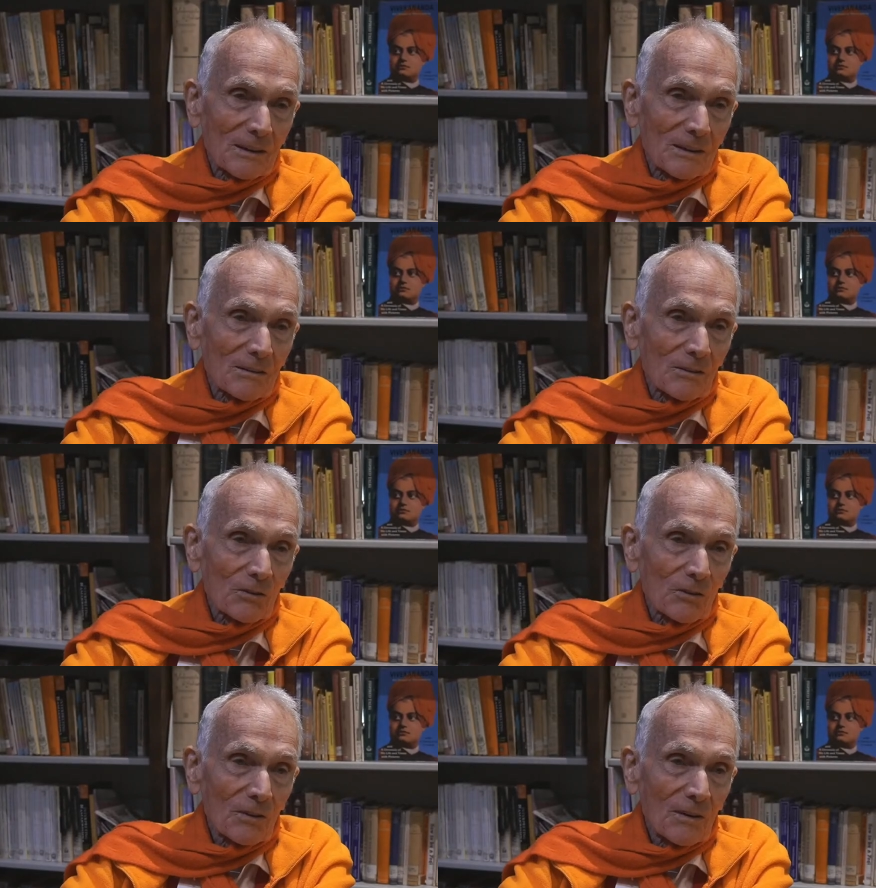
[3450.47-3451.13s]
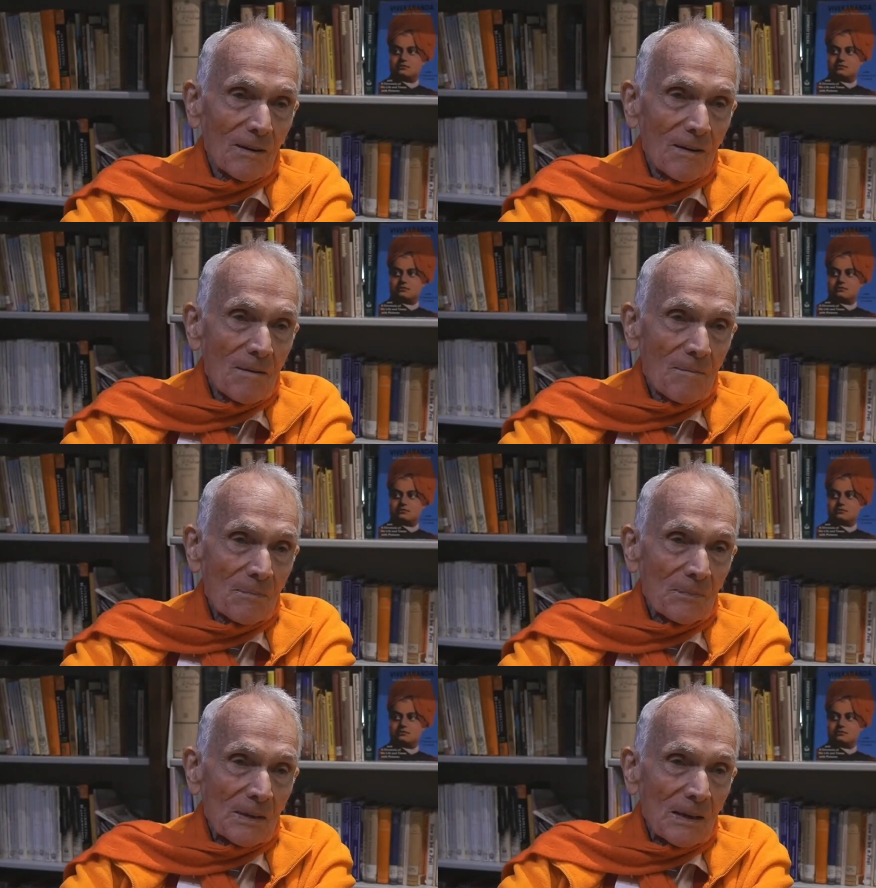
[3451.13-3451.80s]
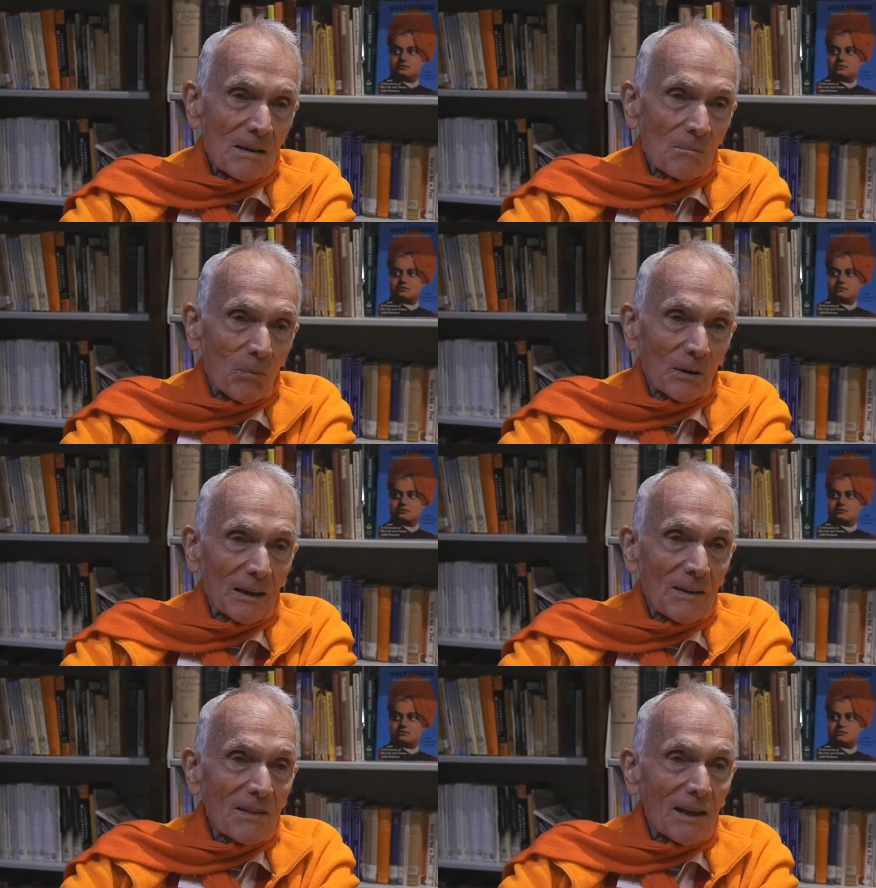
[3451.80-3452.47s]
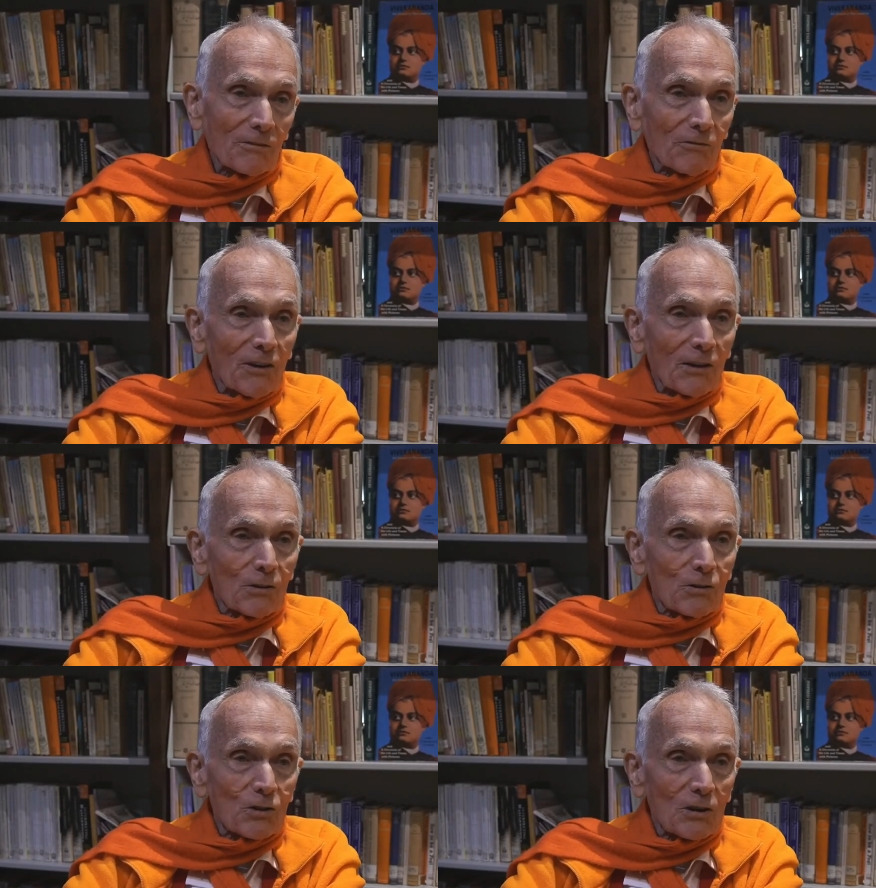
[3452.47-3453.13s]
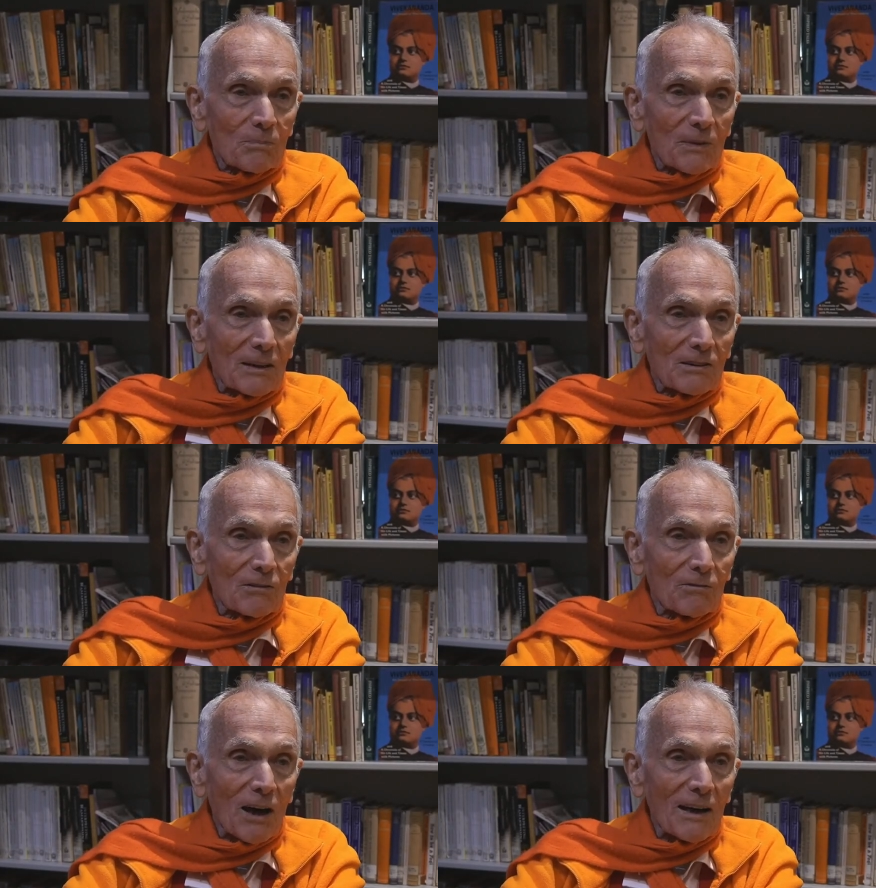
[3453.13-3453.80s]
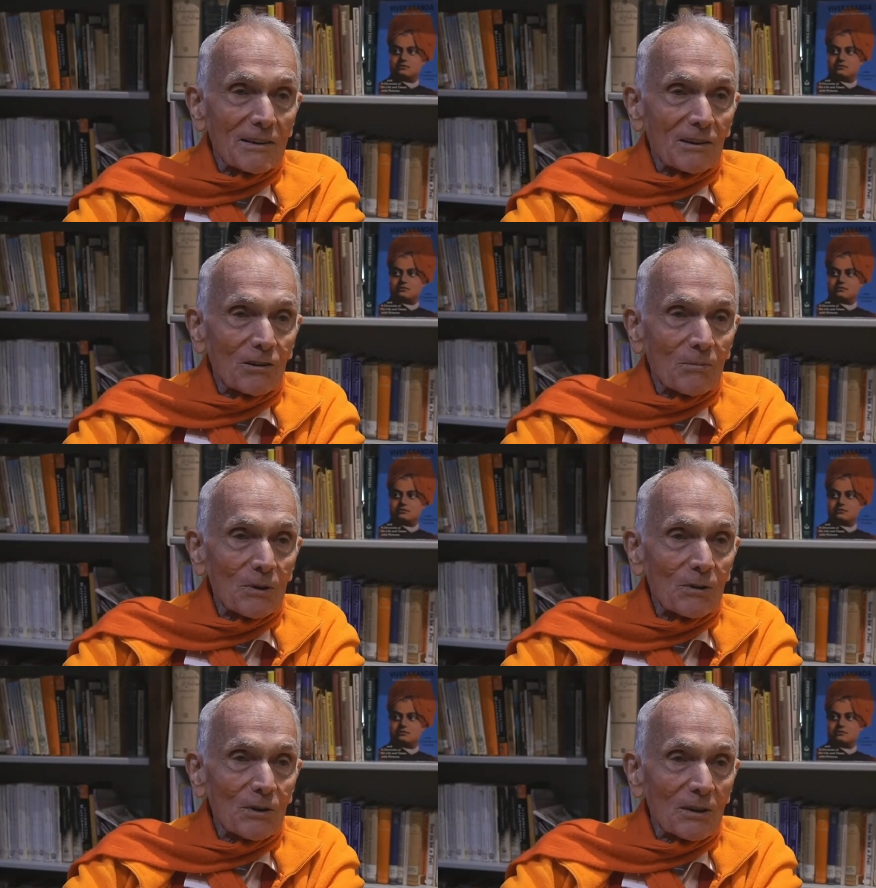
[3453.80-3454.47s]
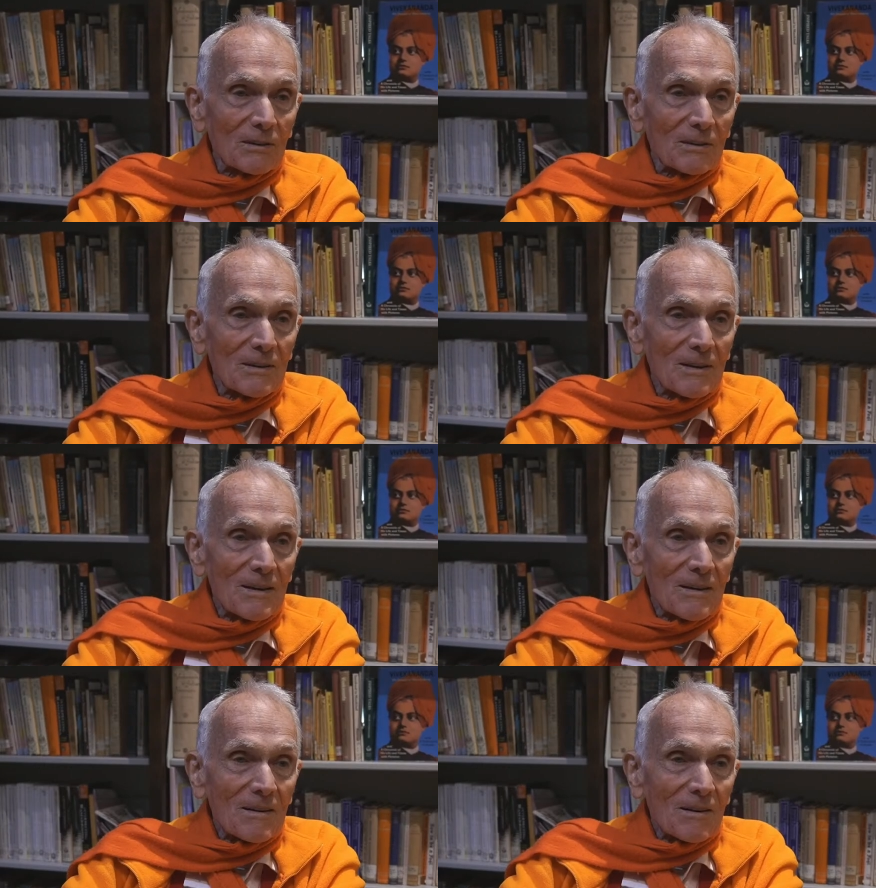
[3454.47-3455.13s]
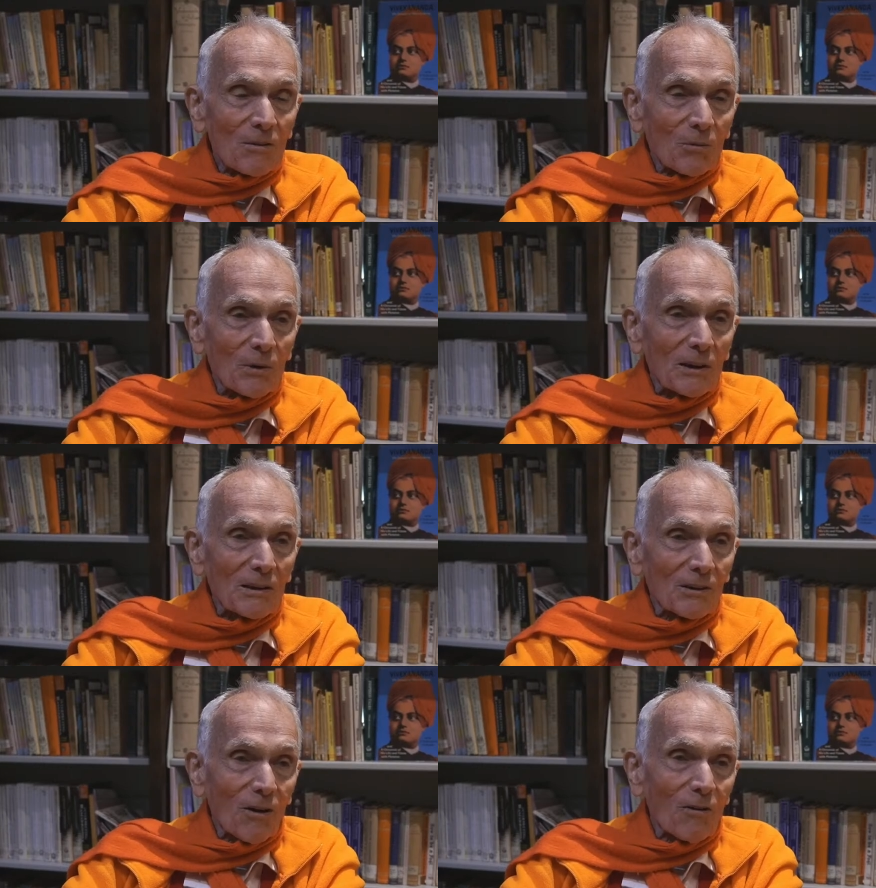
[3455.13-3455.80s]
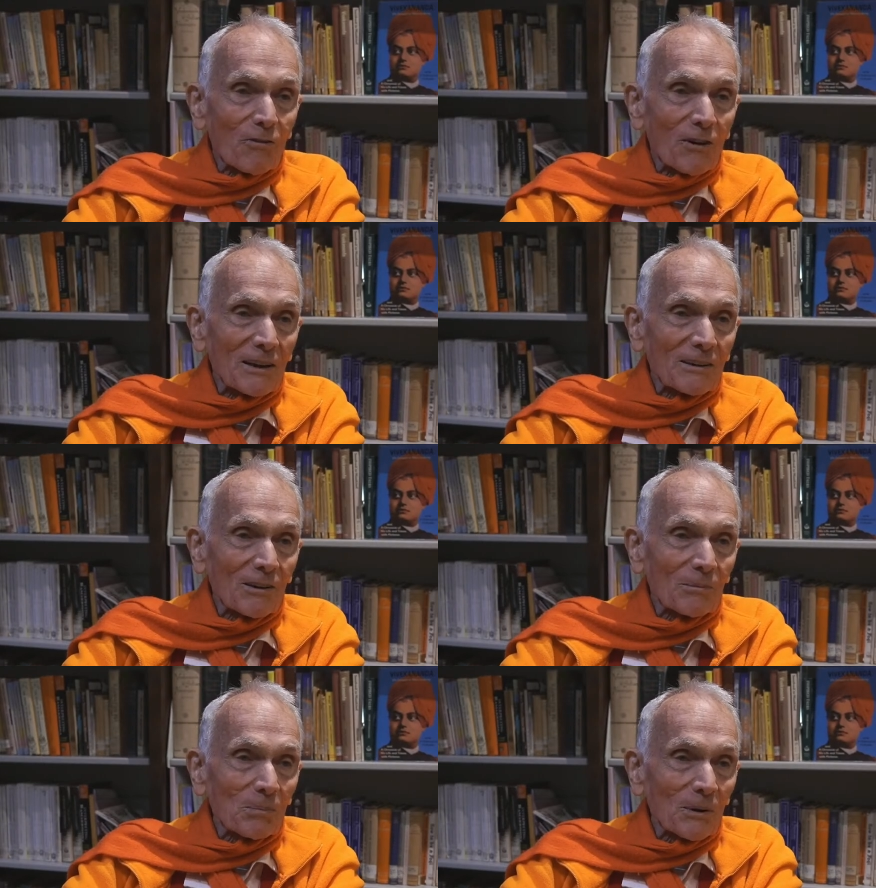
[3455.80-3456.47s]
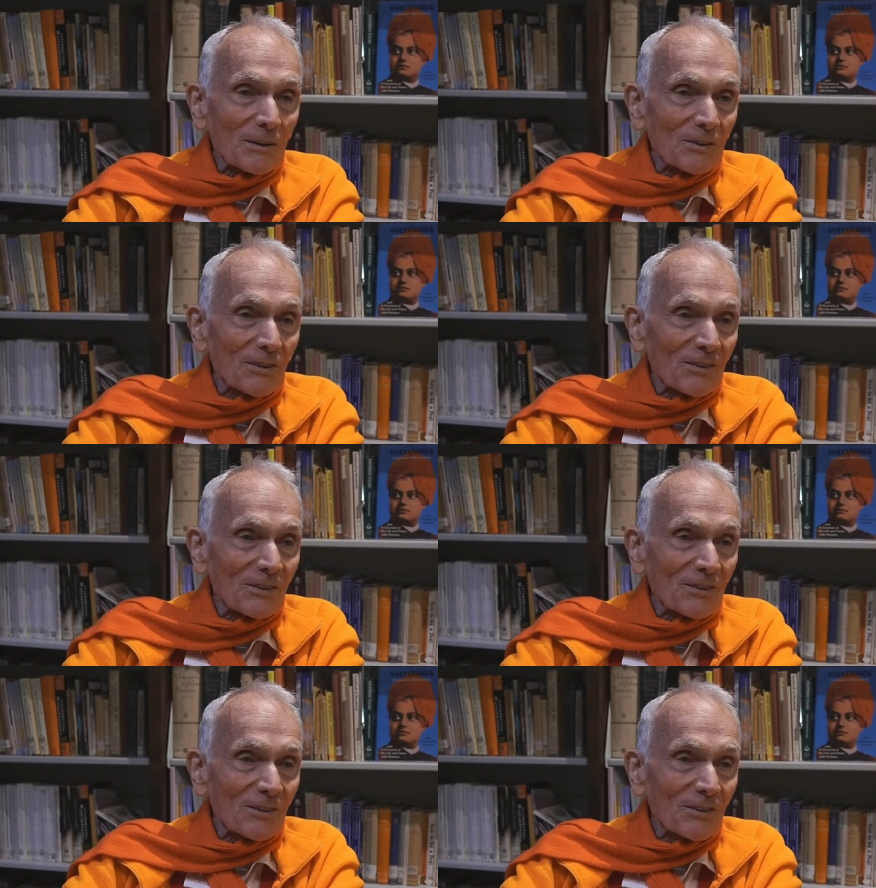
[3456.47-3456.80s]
Speaker 1: is. But in that fellowship, that divine communion, we can all find our place.